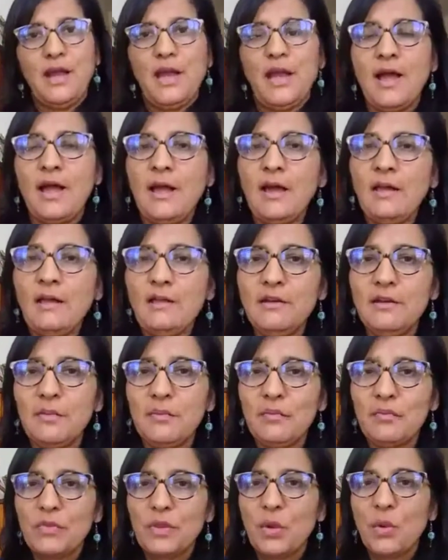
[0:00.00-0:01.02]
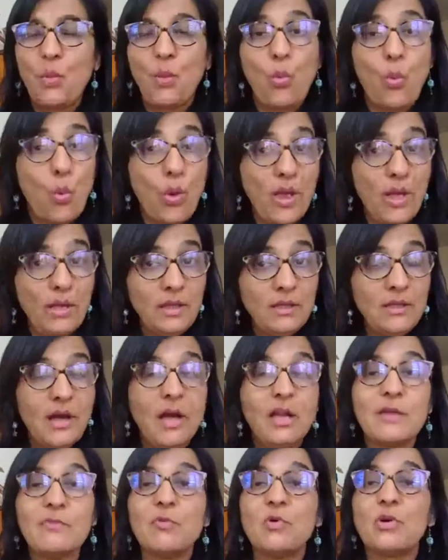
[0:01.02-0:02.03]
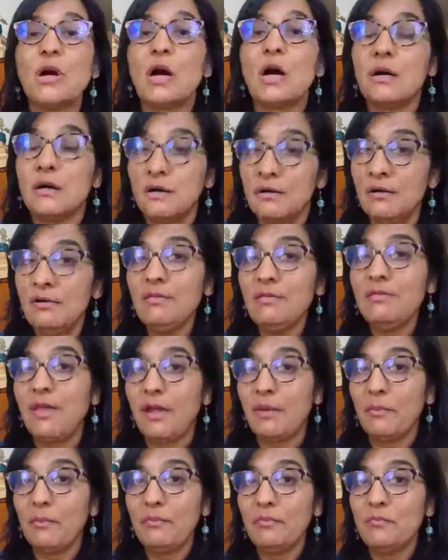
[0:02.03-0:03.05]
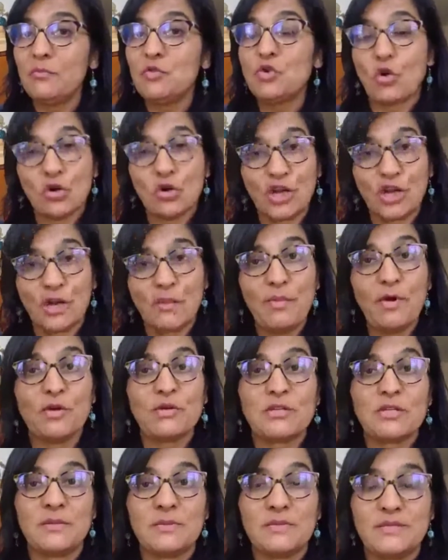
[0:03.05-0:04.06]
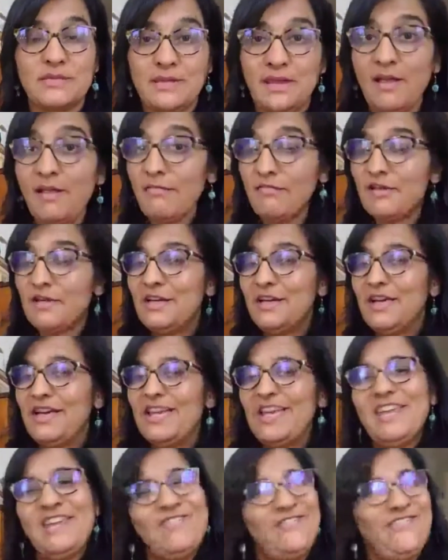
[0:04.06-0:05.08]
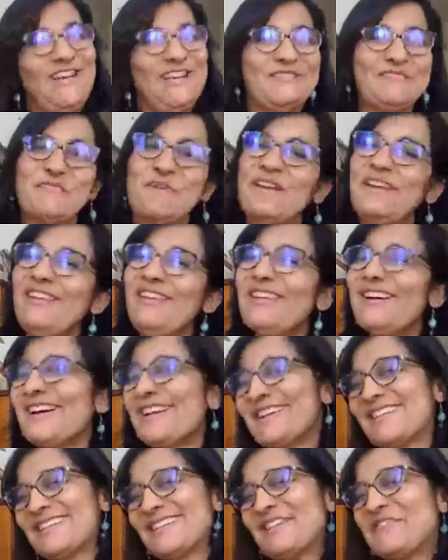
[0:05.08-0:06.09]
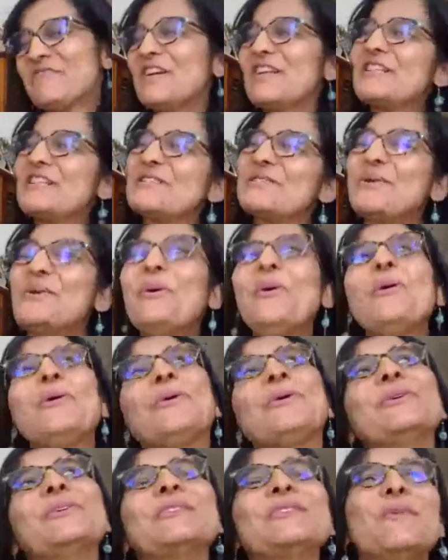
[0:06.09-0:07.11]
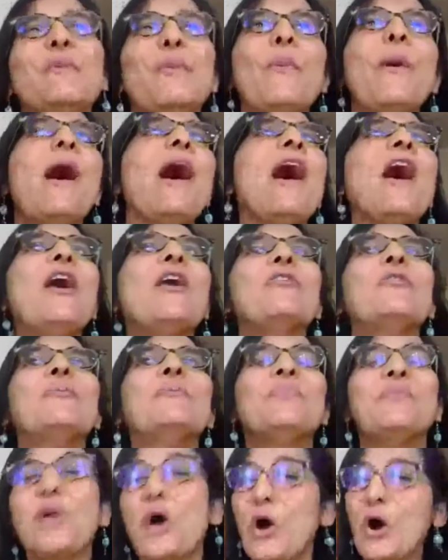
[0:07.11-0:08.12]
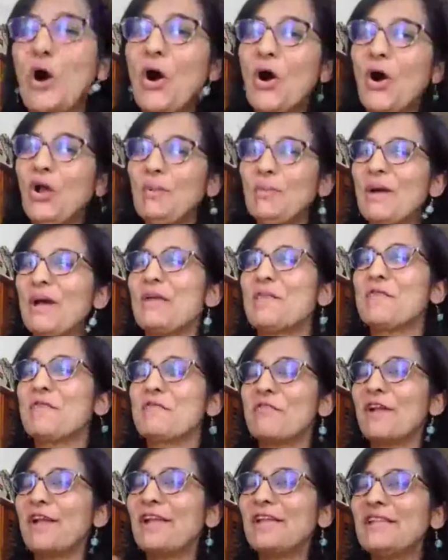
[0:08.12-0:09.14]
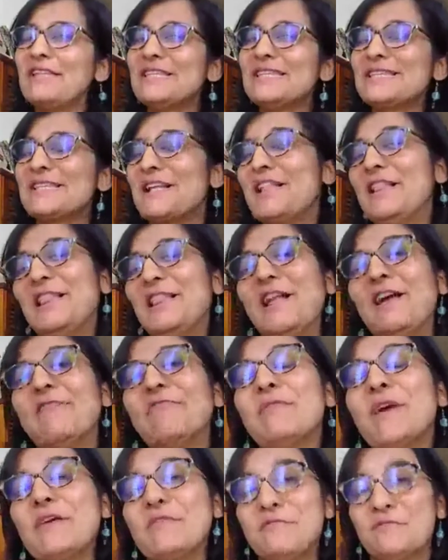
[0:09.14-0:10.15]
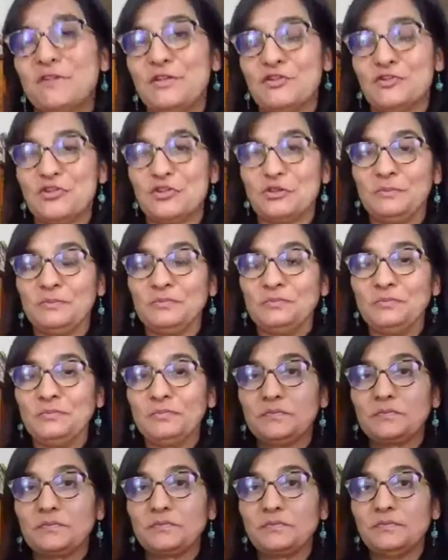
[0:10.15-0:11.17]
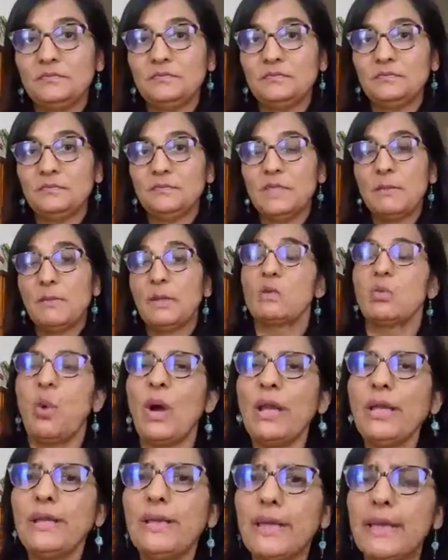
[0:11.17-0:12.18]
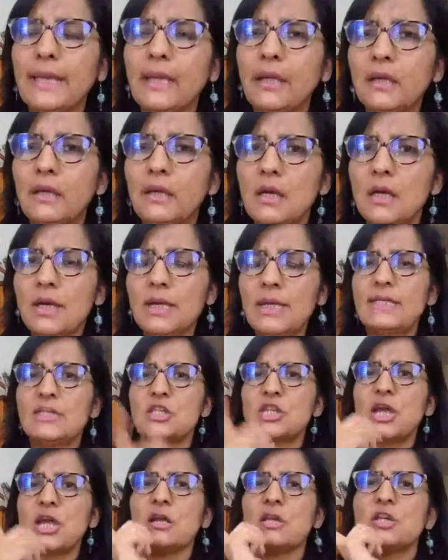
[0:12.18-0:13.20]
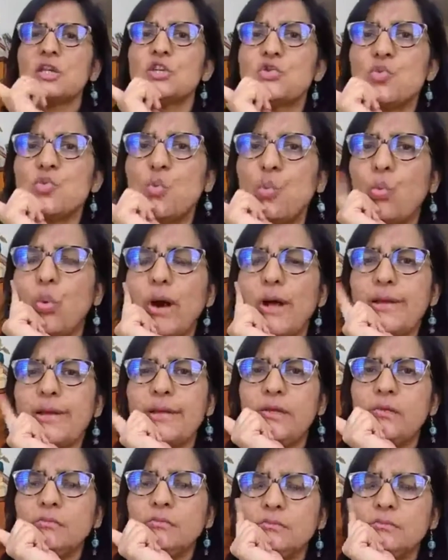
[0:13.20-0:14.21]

And when Karimuga heard them talking about himself, he felt very nice. He felt so good. Wow, all my friends love my feature. But one day, he started to worry.